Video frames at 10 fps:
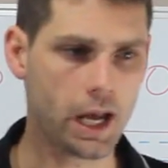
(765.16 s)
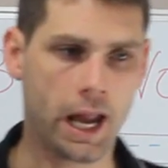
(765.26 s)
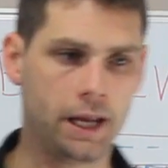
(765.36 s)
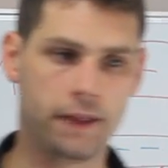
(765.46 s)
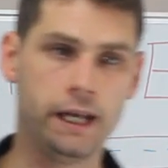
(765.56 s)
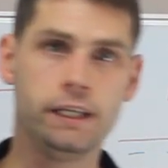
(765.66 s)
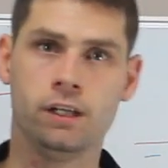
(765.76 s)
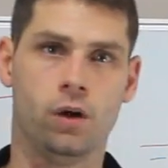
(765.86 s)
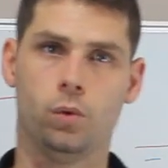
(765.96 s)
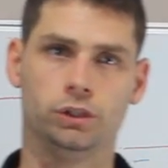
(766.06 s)
and they didn't
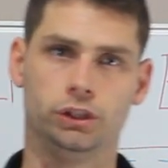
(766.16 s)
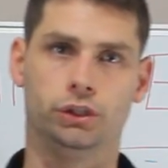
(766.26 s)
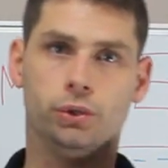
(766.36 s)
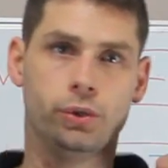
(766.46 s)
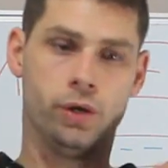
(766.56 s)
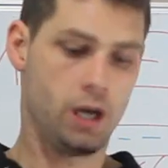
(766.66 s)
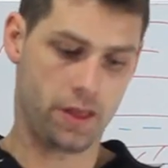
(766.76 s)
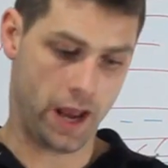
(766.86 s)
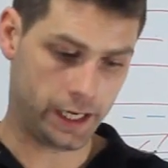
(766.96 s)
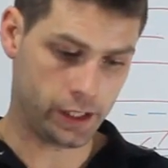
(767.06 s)
know what to do.
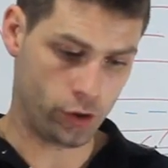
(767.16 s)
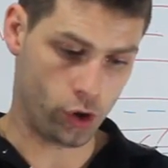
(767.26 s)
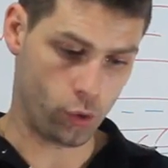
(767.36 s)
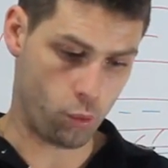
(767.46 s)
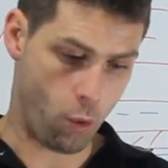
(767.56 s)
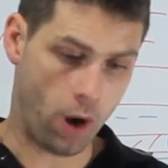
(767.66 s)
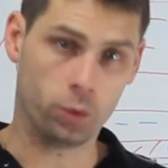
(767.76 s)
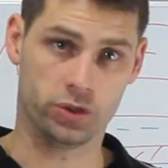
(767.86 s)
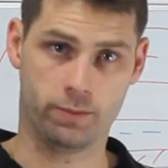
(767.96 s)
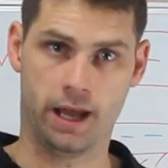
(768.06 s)
They didn't know what
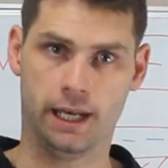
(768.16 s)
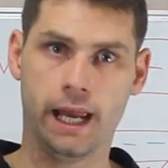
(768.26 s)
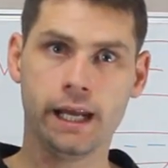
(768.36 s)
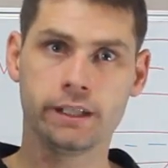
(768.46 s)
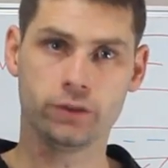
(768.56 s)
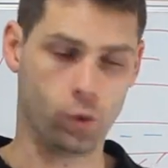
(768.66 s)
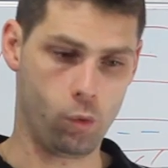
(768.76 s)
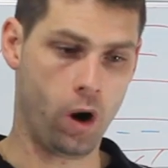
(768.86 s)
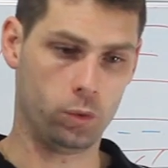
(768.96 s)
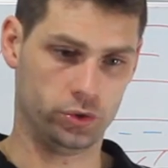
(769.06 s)
was my legs or
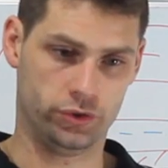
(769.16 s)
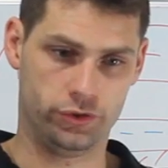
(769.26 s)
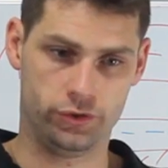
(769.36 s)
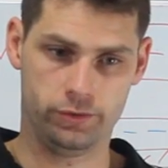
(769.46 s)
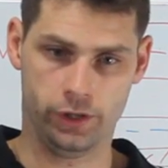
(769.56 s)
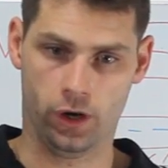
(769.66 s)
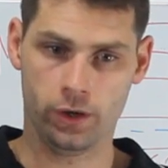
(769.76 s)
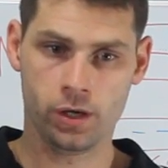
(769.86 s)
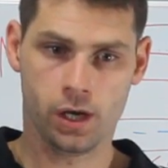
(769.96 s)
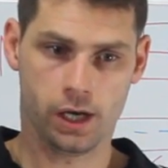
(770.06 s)
what was,
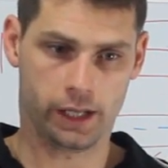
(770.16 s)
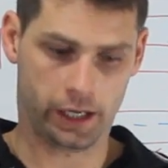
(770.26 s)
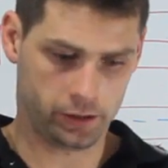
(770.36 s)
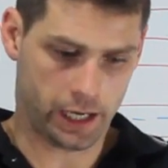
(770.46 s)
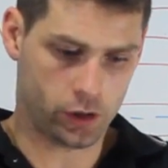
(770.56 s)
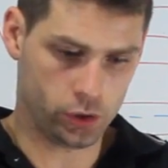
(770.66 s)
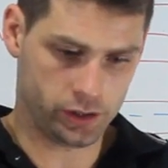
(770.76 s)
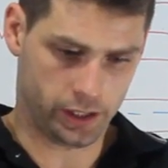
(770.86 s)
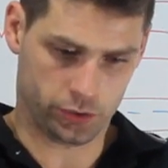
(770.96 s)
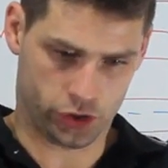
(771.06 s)
they
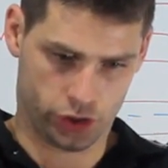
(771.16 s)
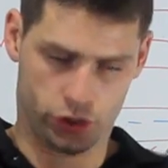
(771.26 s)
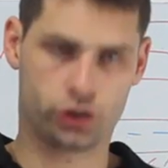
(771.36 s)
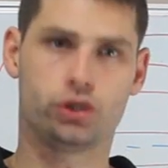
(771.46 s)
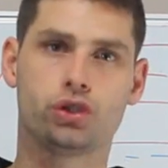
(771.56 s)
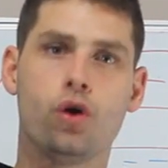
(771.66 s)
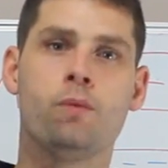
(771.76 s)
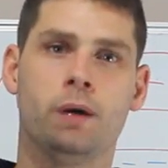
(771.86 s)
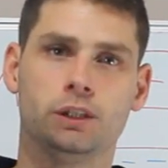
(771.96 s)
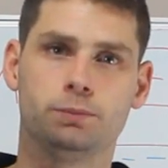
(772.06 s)
couldn't. It was just so
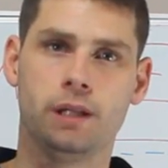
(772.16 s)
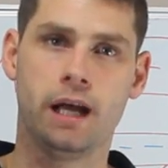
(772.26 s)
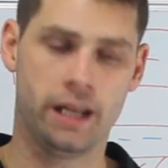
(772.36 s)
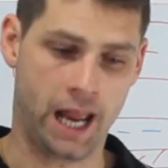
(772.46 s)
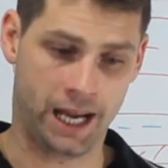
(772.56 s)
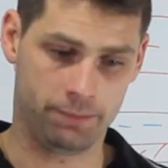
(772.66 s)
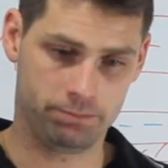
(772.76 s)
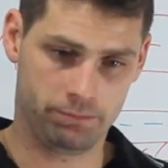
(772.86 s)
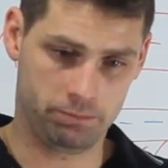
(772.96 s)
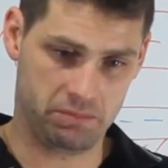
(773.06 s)
much blood
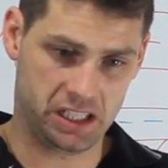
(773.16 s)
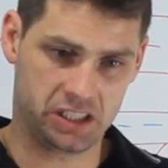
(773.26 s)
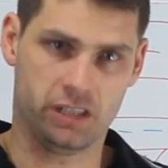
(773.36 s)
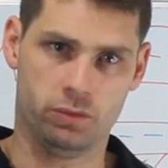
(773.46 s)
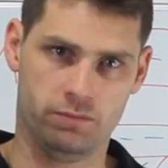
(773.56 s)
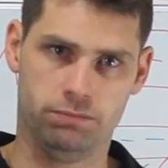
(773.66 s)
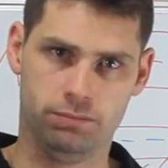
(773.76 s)
and mixed in with